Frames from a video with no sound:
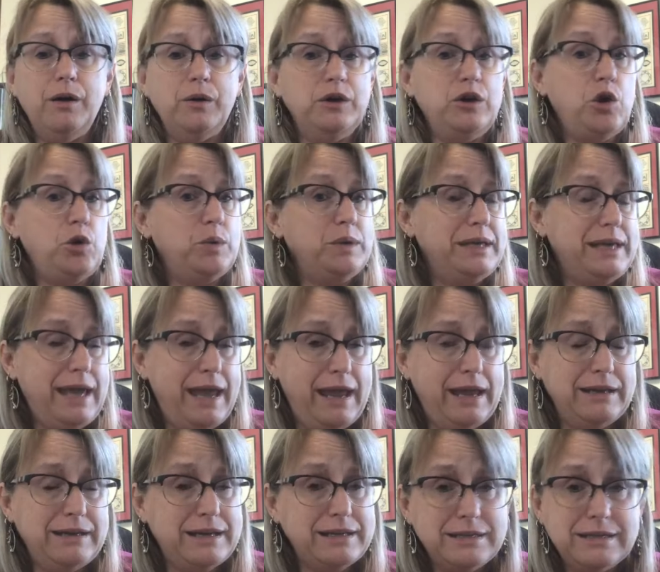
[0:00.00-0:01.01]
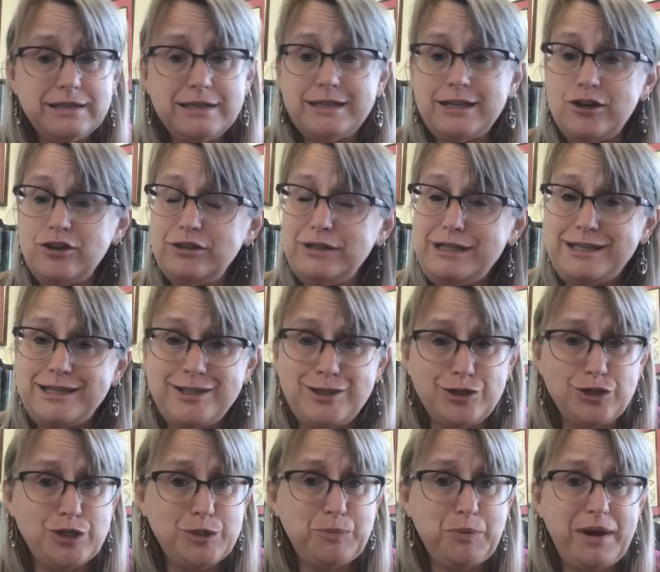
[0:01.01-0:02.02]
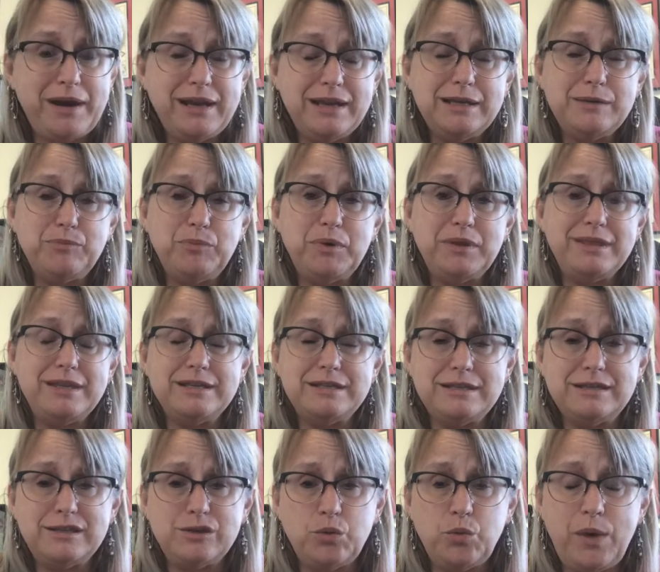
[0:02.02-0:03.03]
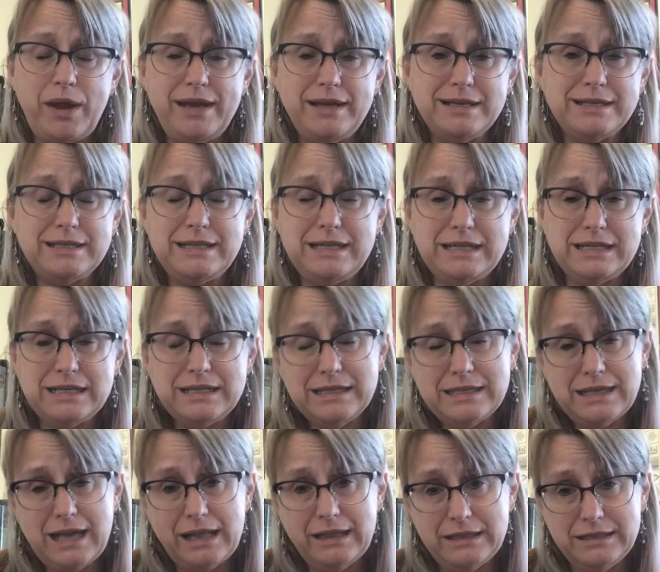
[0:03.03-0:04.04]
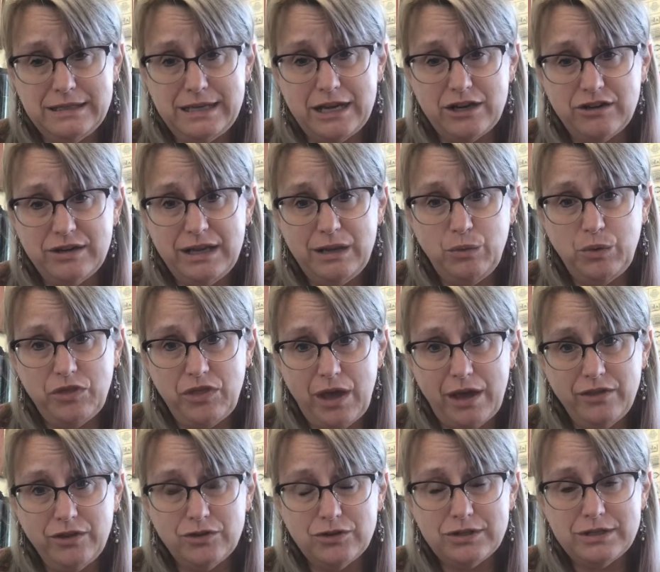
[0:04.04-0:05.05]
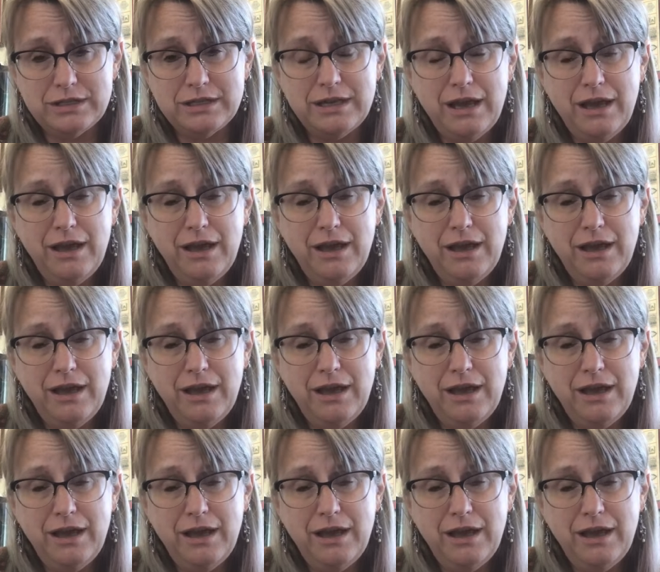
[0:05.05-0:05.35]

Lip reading: We know we can't necessarily still spread it, but this is a way to stand in solidarity with others,